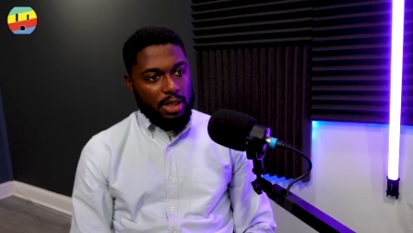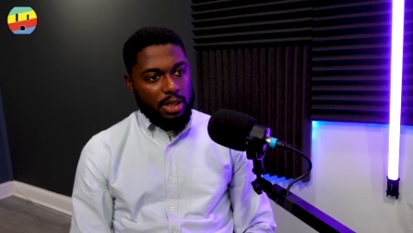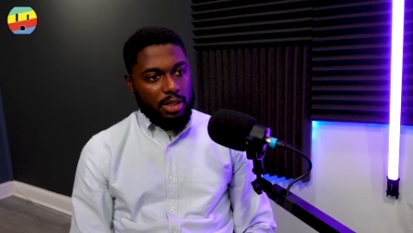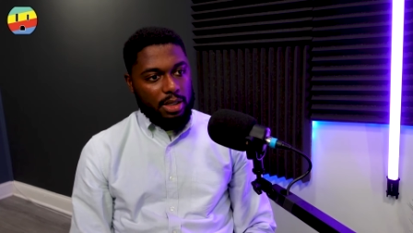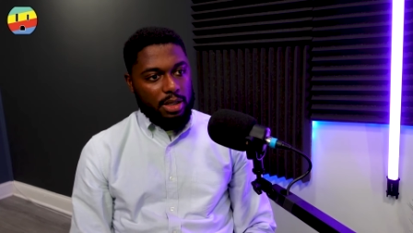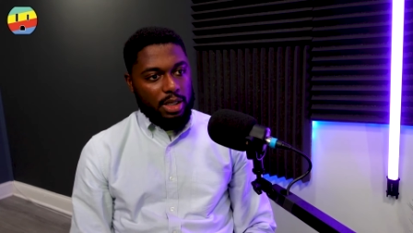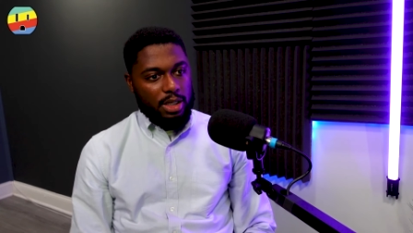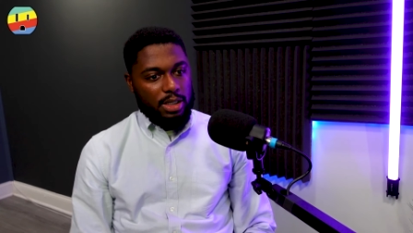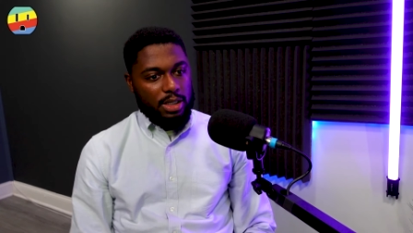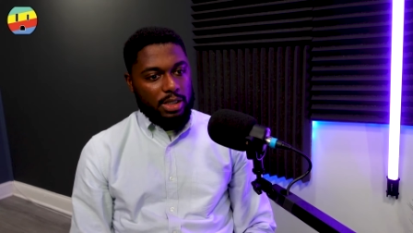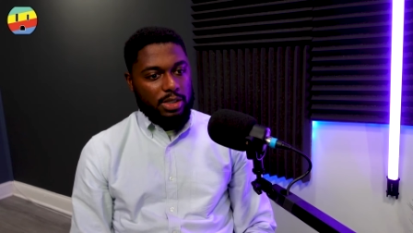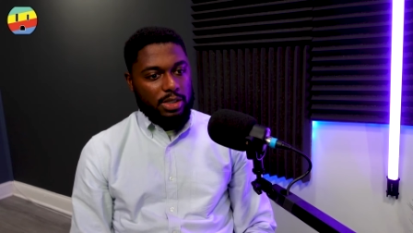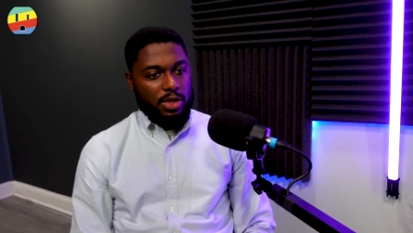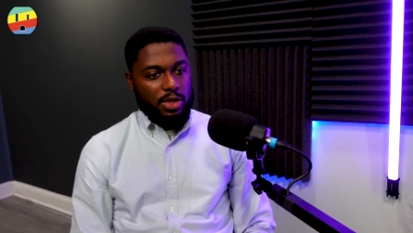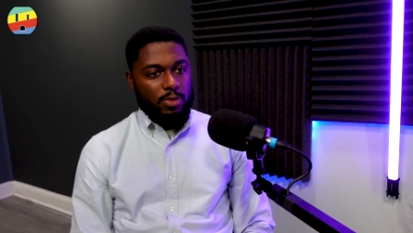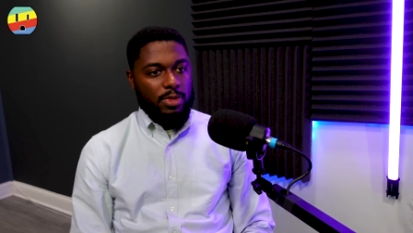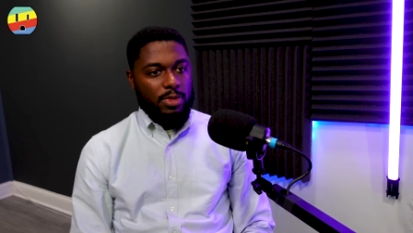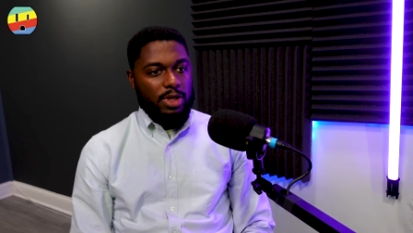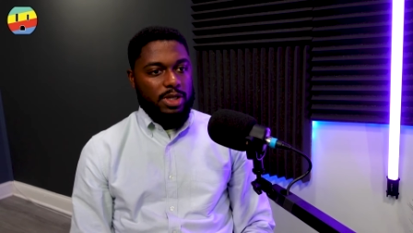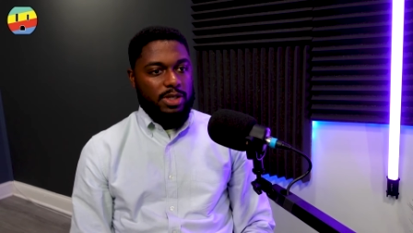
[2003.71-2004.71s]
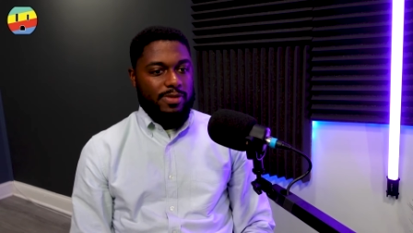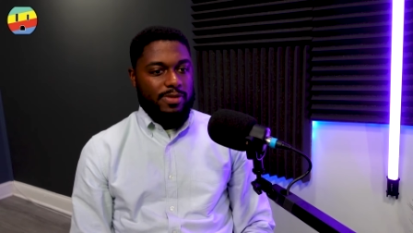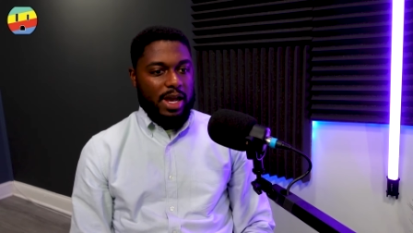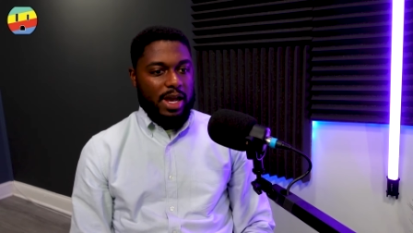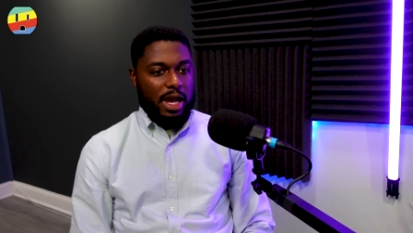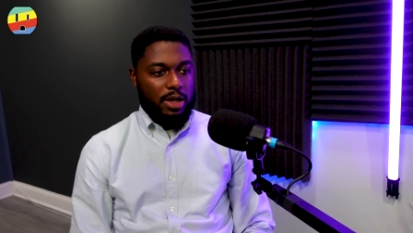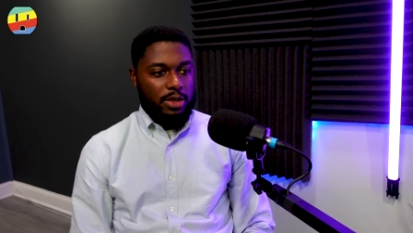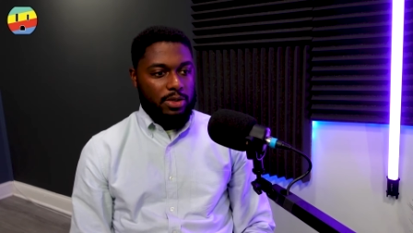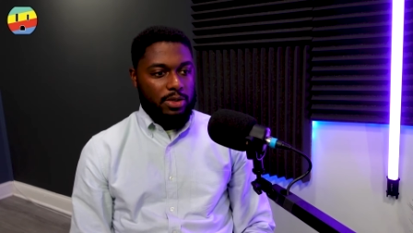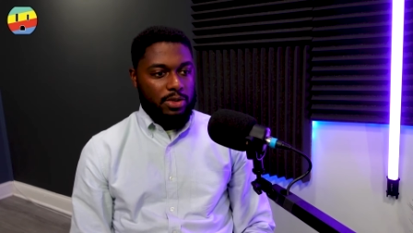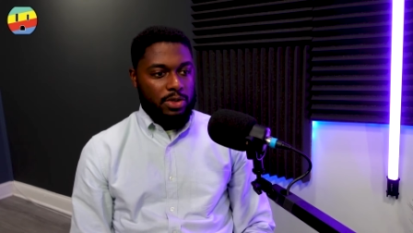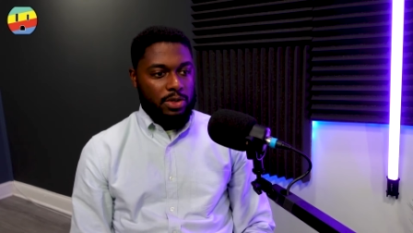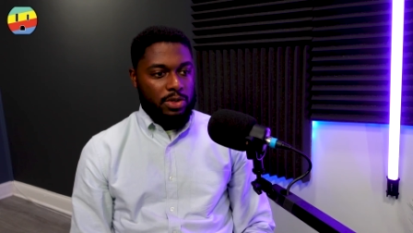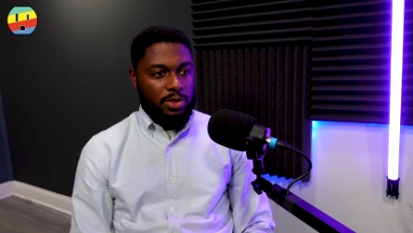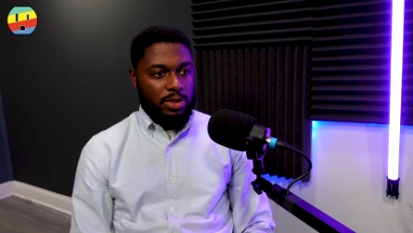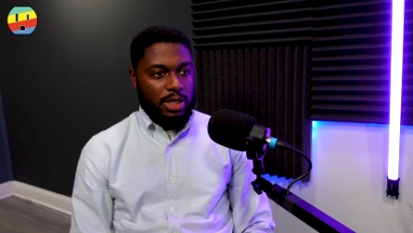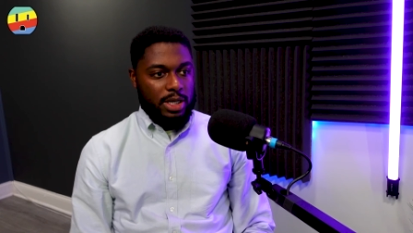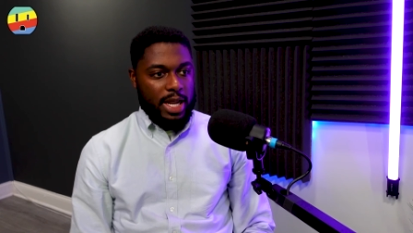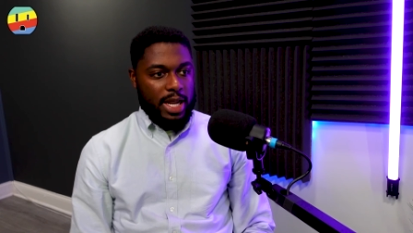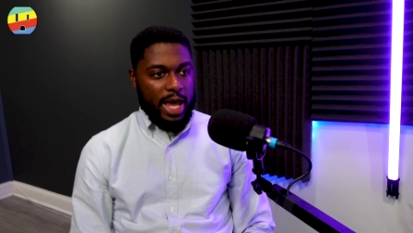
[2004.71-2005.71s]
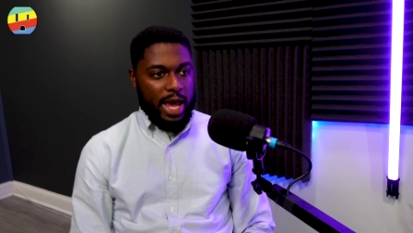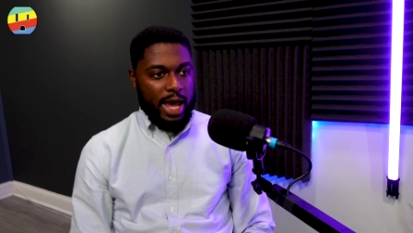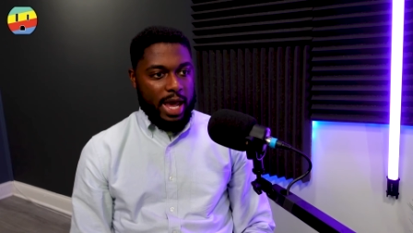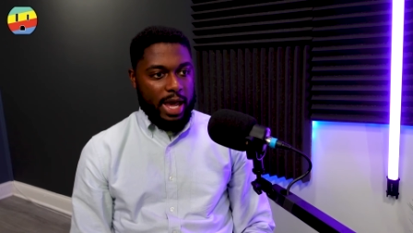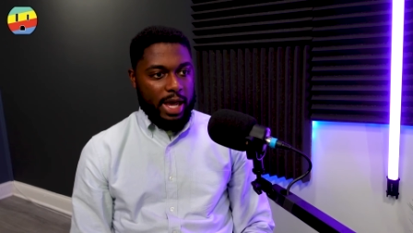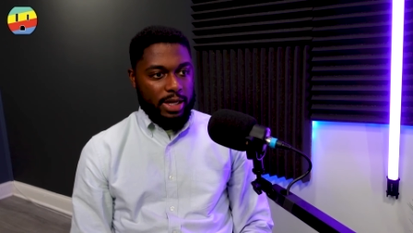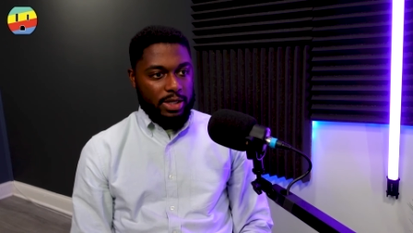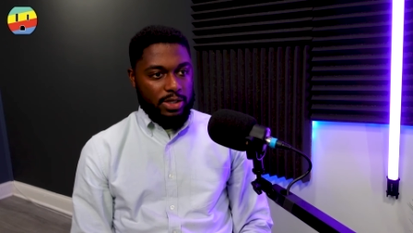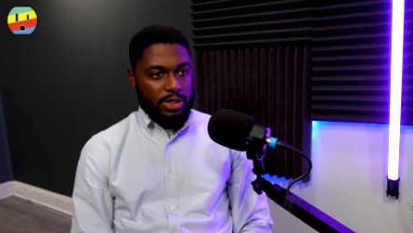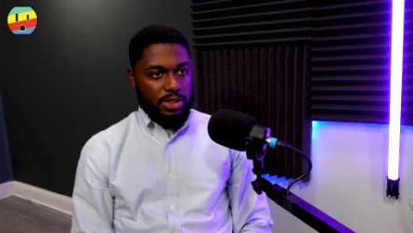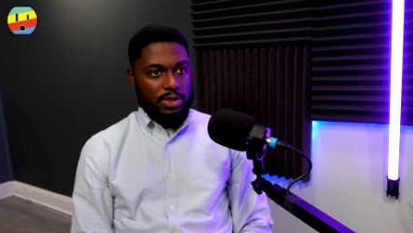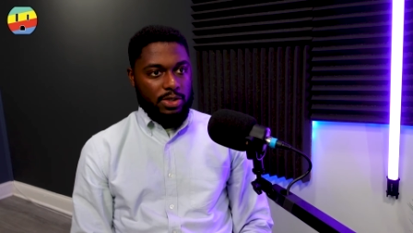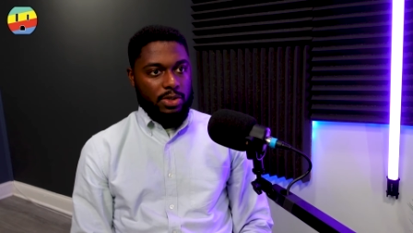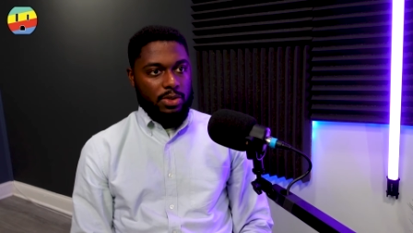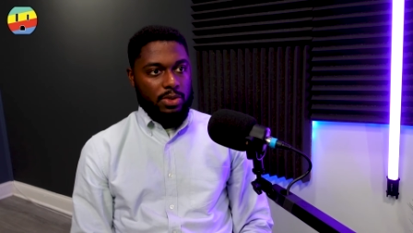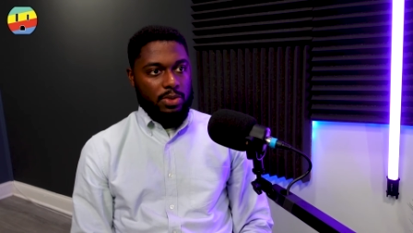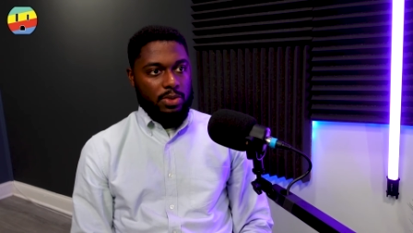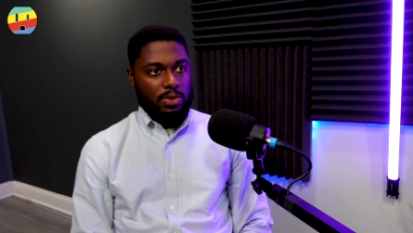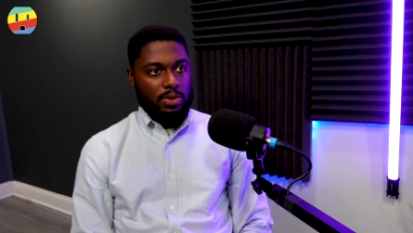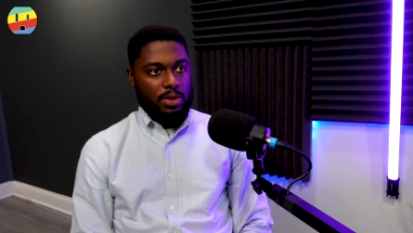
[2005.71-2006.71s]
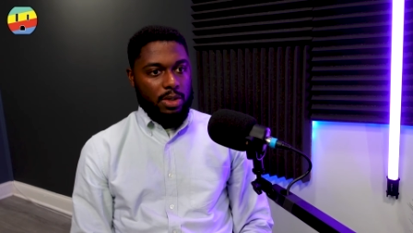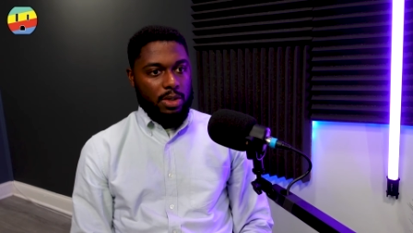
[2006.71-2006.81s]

there's so much value you can add to